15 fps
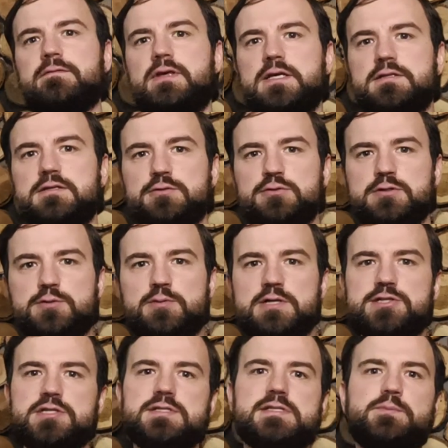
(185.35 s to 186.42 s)
They include
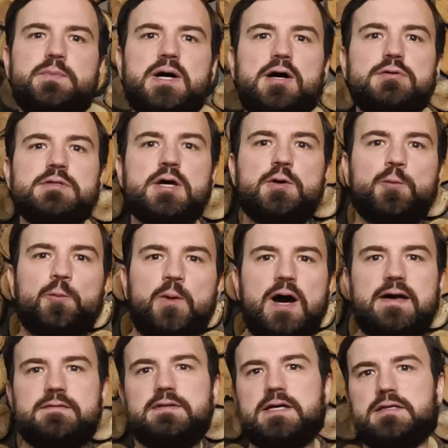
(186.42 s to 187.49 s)
questions about
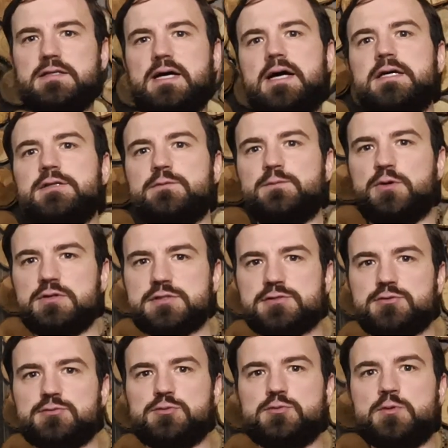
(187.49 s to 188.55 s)
why the client wants
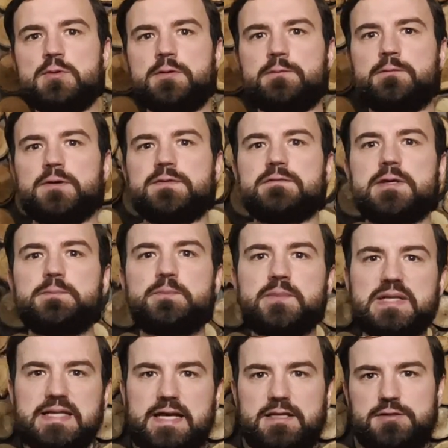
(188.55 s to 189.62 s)
to do what they
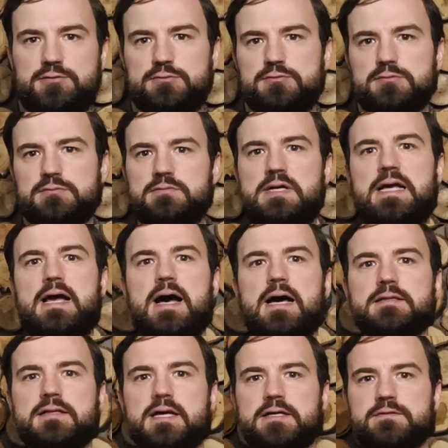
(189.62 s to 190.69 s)
plan to do.
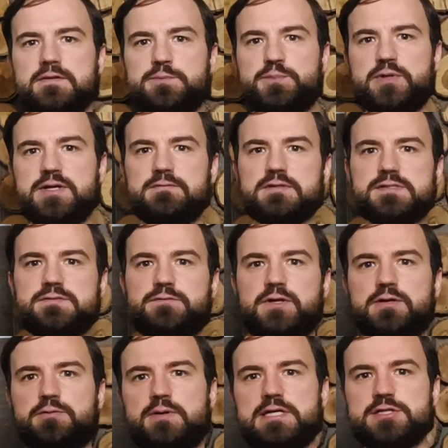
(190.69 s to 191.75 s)
Unlike the previous three
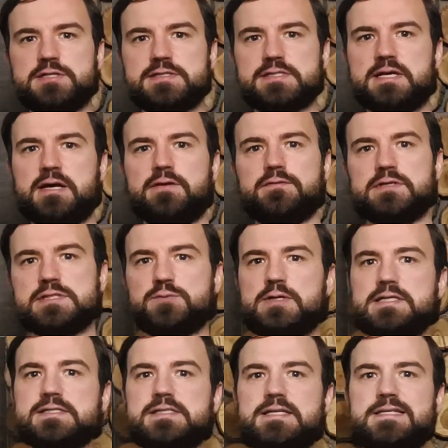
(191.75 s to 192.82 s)
questions, this one
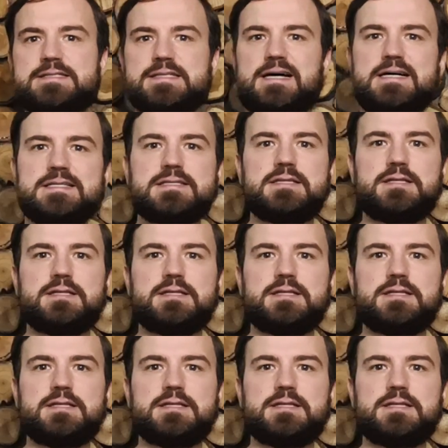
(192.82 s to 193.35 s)
is asked